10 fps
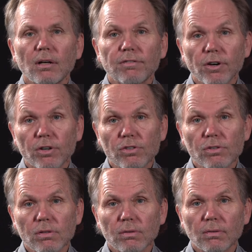
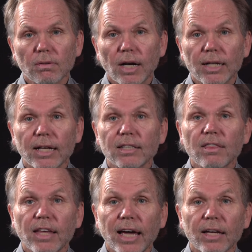First, I'd like to
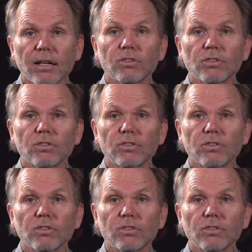thank